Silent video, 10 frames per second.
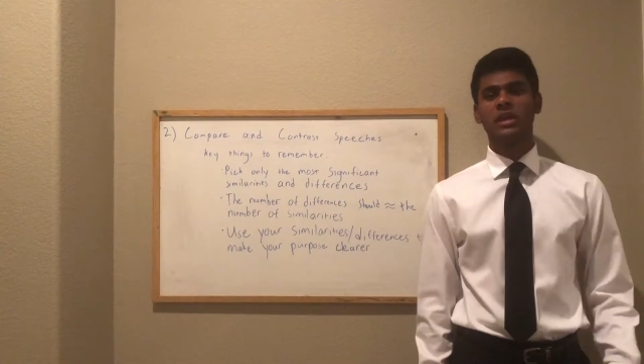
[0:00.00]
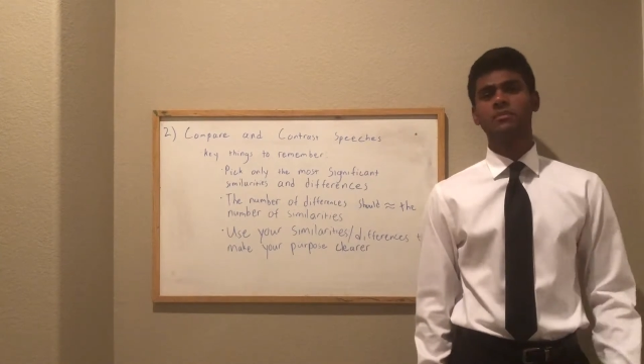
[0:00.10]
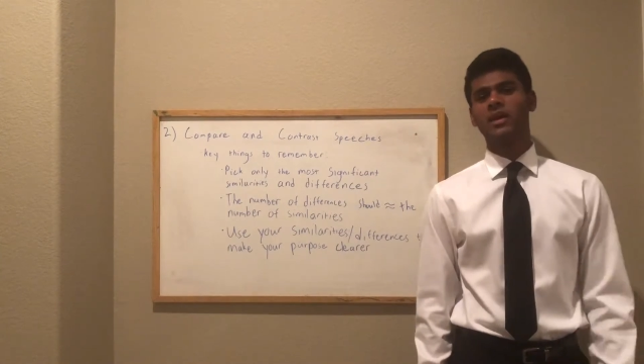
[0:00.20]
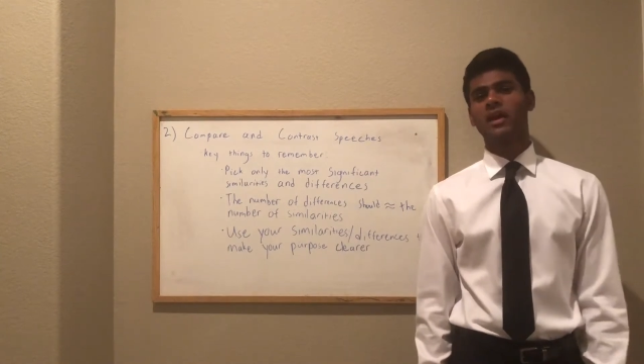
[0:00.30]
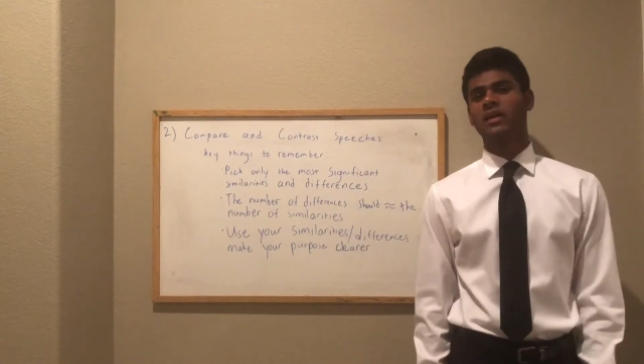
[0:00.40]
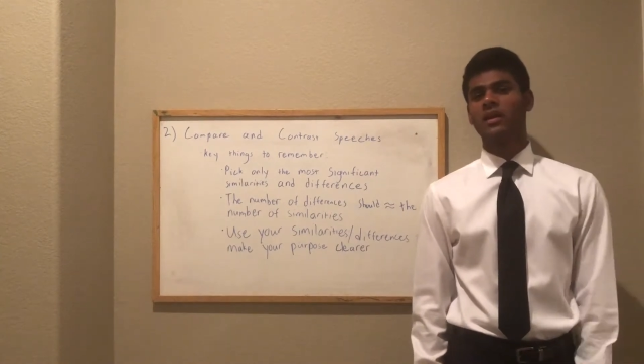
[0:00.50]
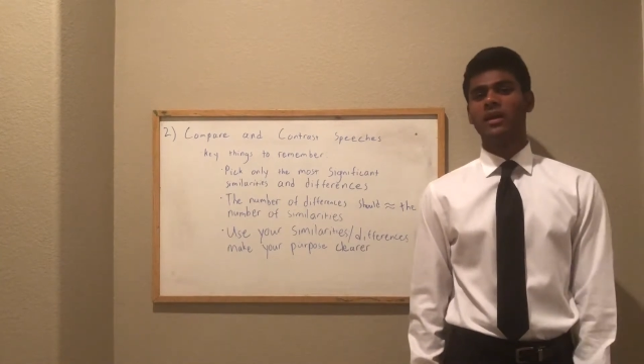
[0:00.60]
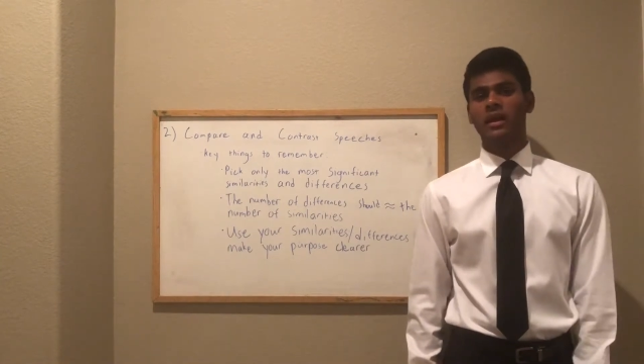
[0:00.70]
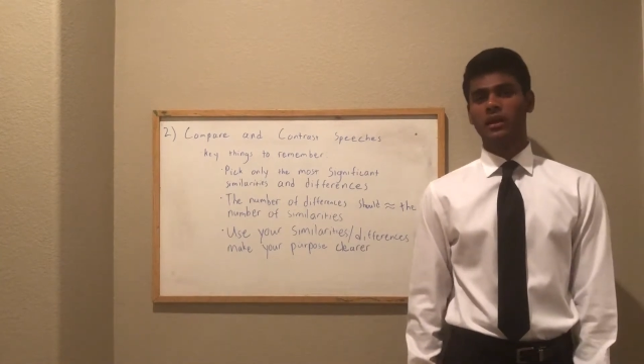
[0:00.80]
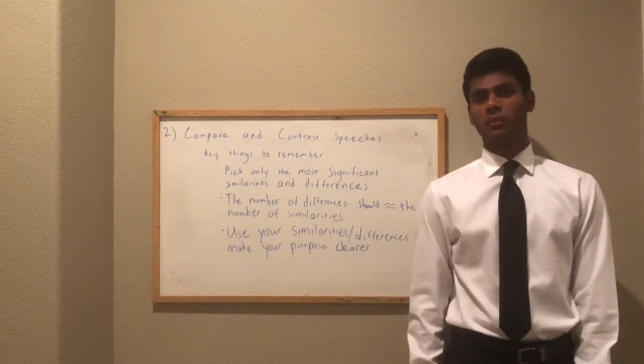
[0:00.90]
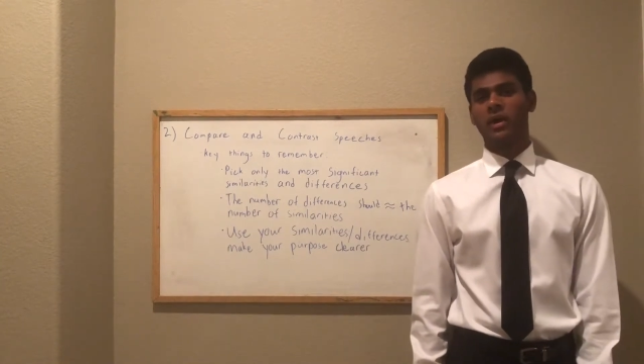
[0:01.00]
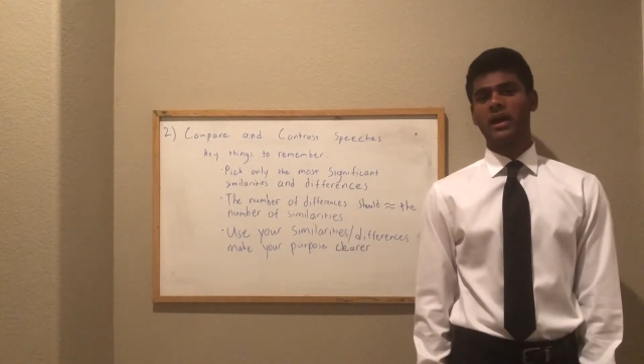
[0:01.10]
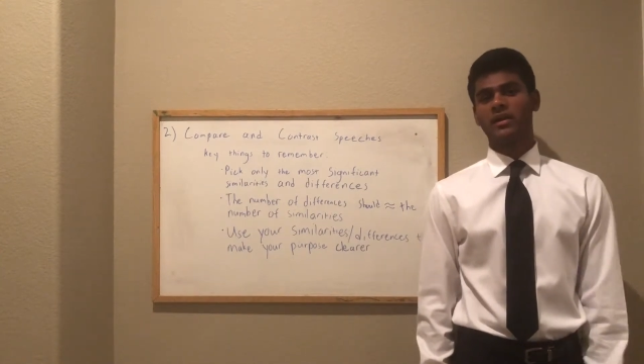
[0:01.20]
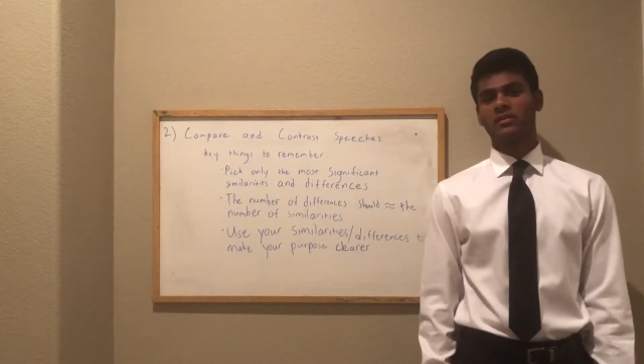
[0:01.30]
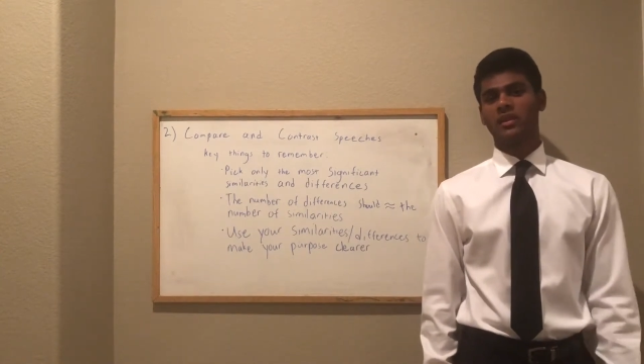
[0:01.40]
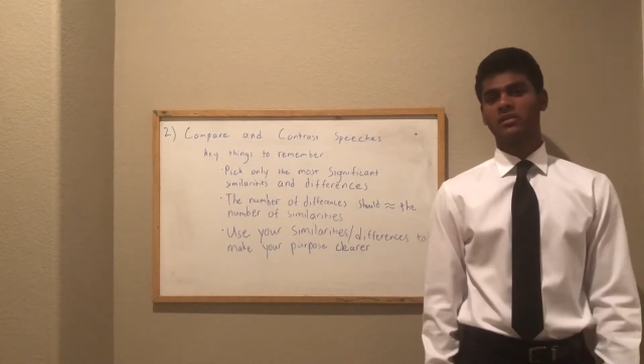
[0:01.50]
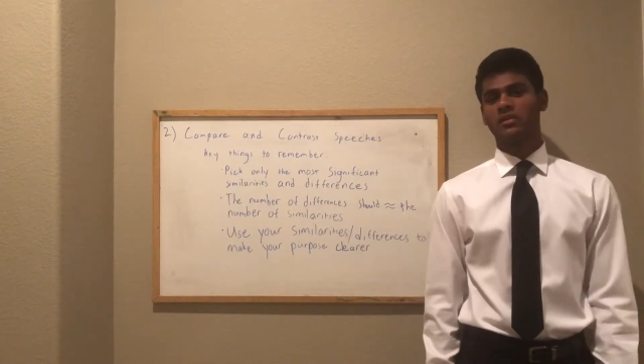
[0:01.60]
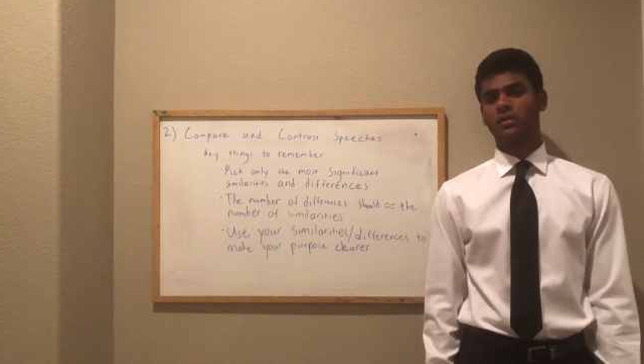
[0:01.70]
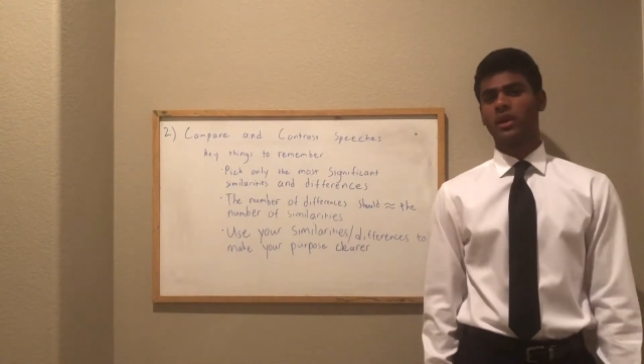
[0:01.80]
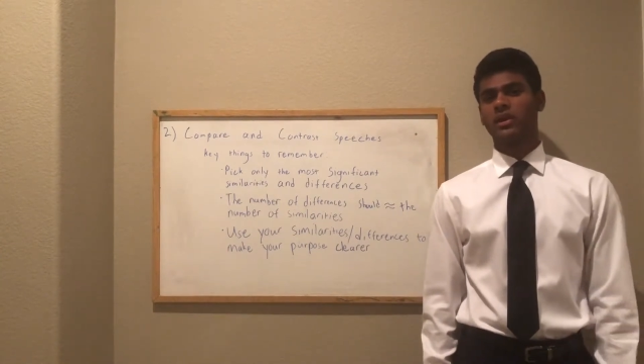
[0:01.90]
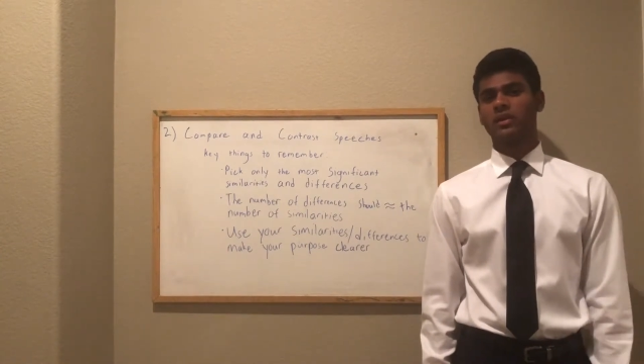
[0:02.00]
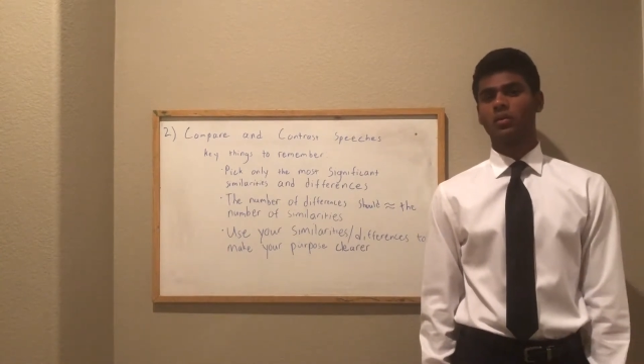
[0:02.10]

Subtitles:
keep that in your mind as you're writing it.